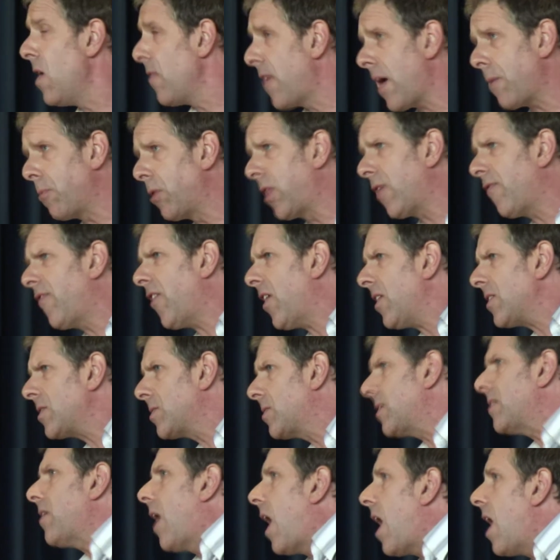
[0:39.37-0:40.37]
They were the
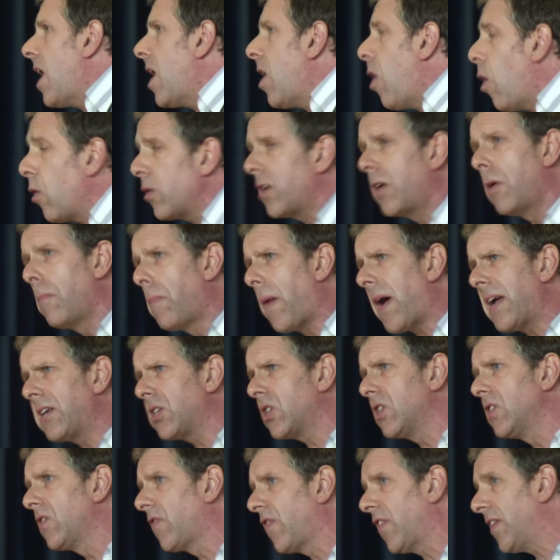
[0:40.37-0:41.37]
first
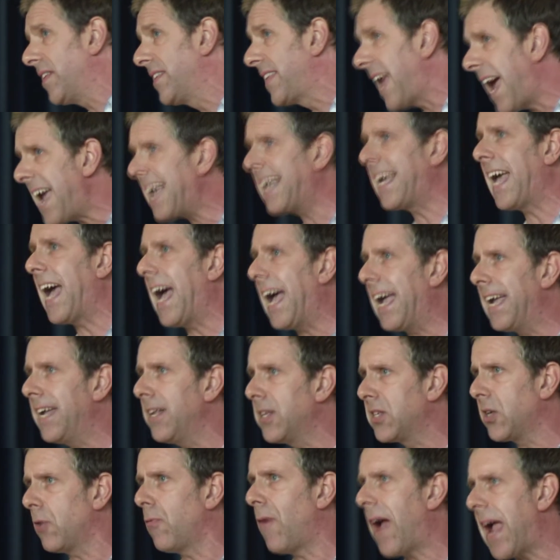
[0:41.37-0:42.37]
occupations for
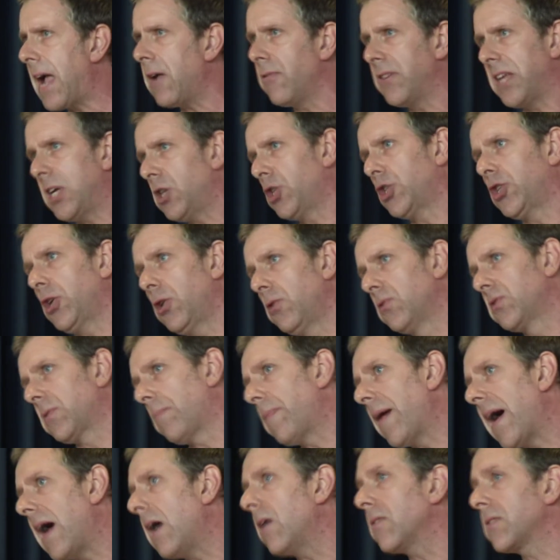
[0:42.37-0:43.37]
decades around issues
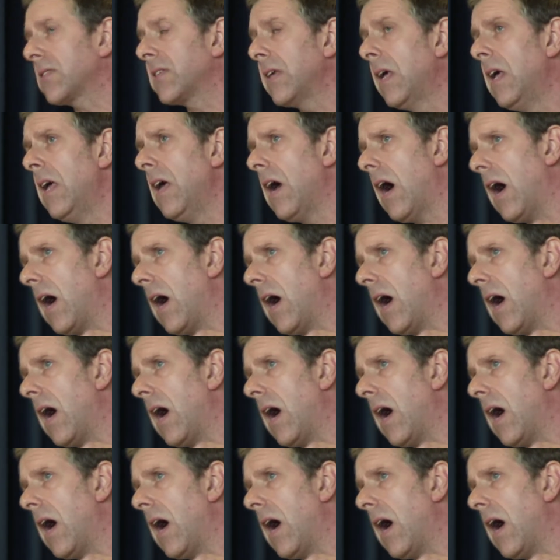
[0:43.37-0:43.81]
about